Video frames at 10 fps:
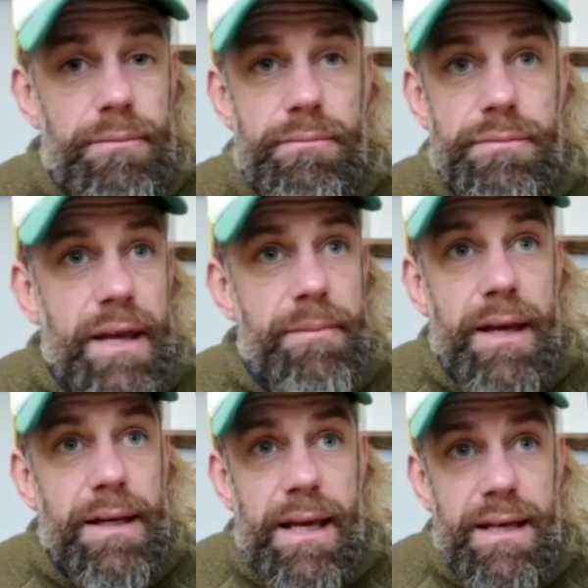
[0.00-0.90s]
they
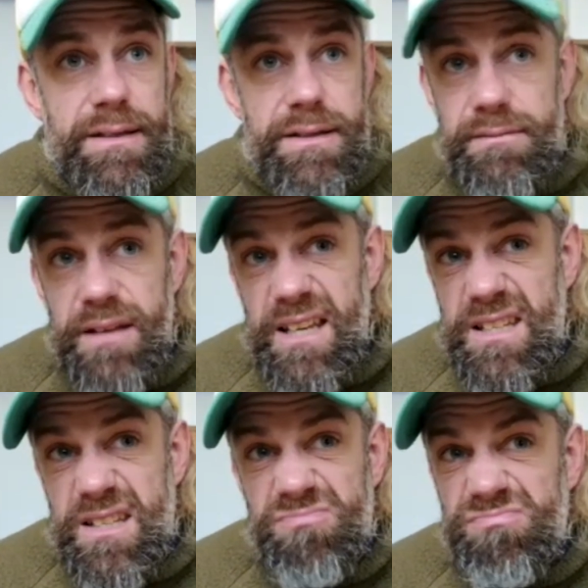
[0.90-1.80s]
may
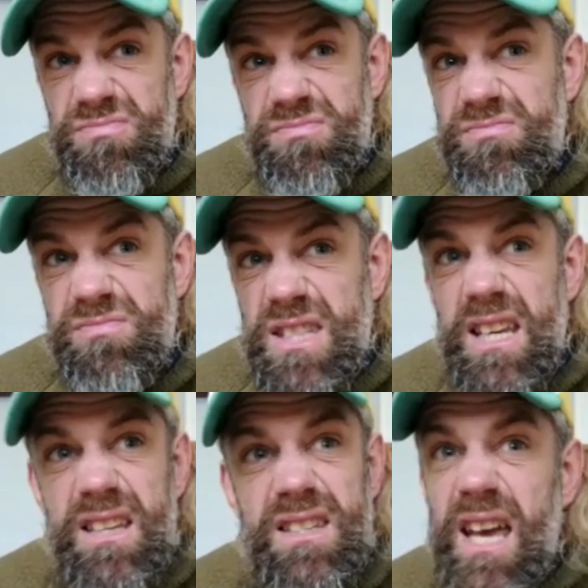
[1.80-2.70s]
last
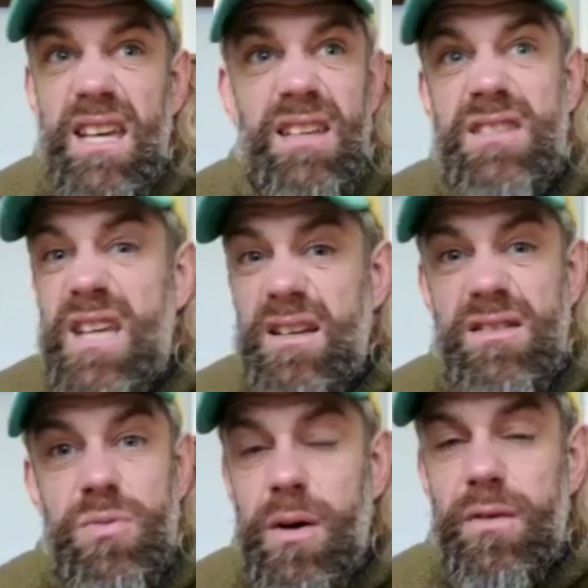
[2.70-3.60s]
6, 8,
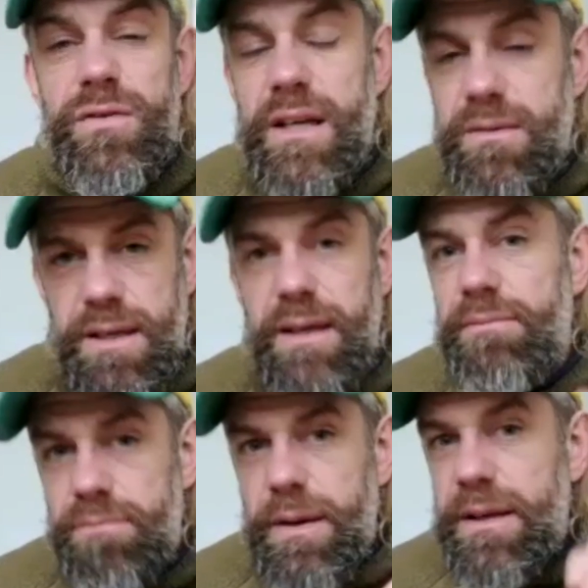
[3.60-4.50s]
10, 12 seconds. We're
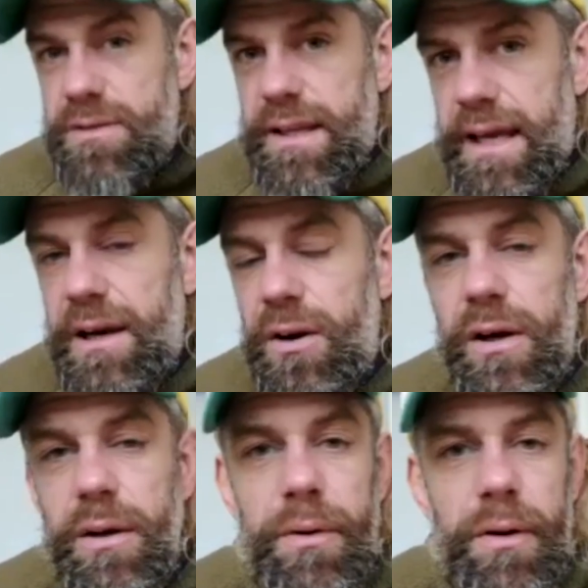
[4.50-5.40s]
getting better and they get
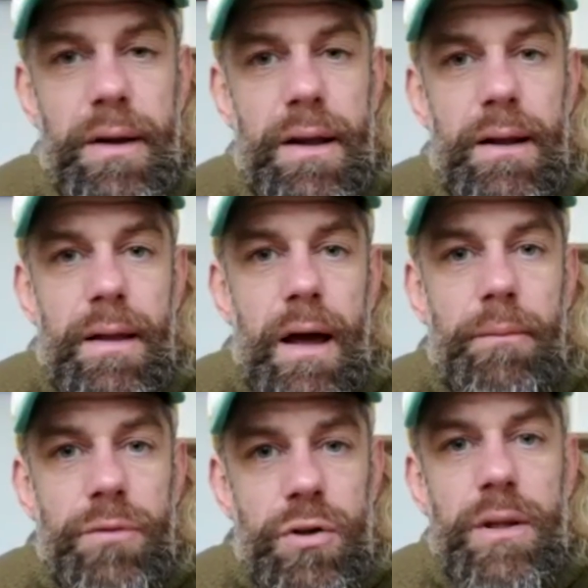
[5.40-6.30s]
longer, but
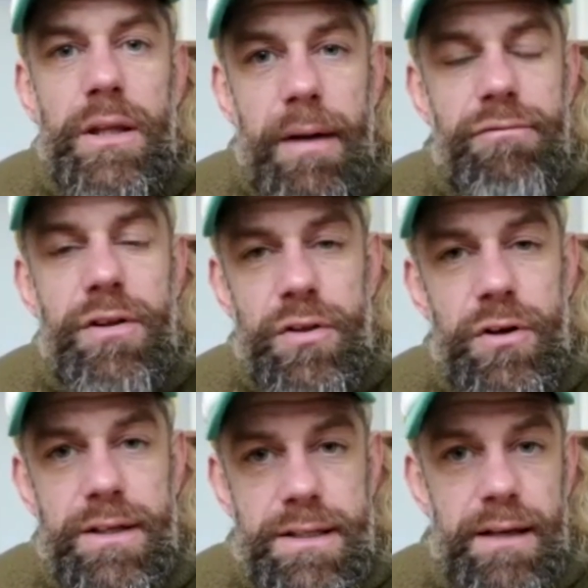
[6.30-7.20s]
I'm doing them every
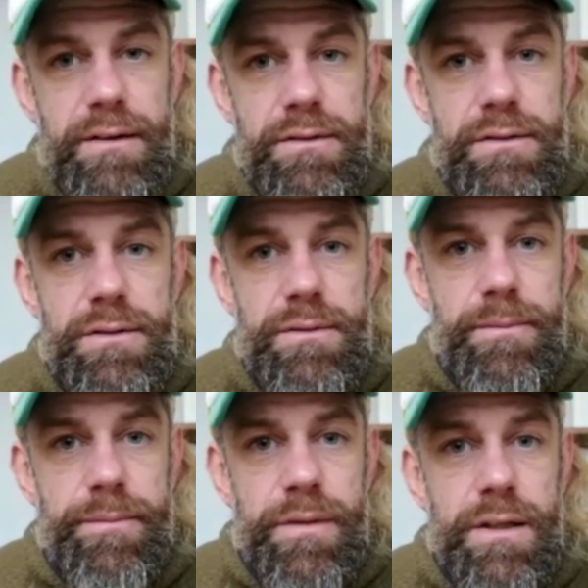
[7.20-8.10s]
30 seconds.
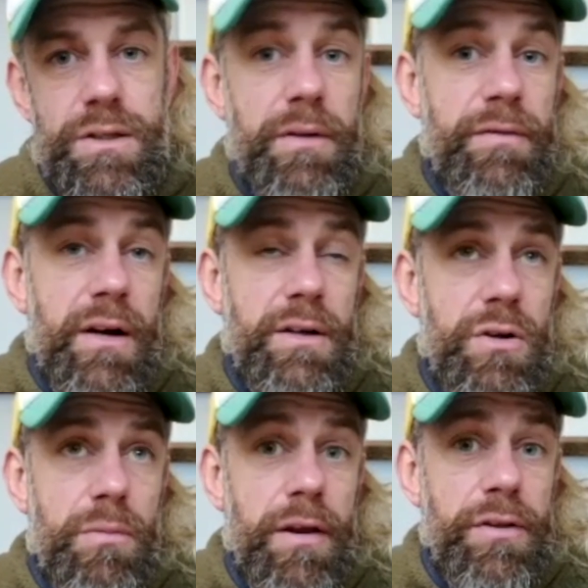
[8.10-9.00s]
So if I
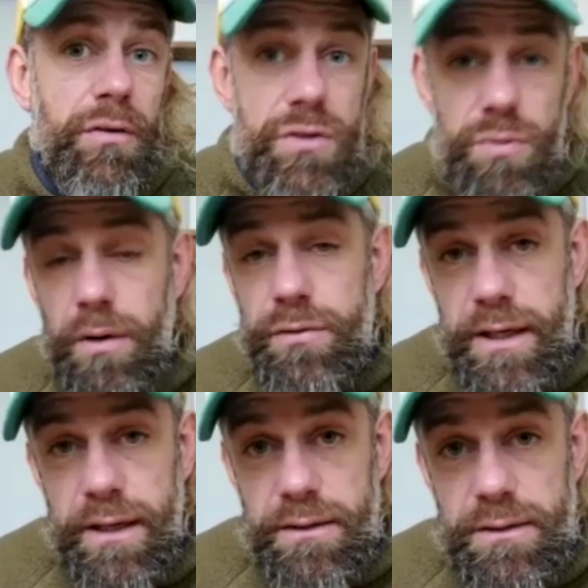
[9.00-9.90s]
do a breath hold for 12
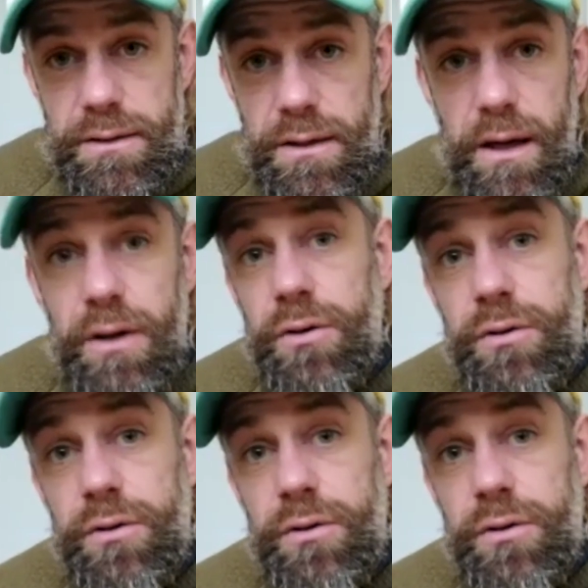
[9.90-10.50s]
seconds, I was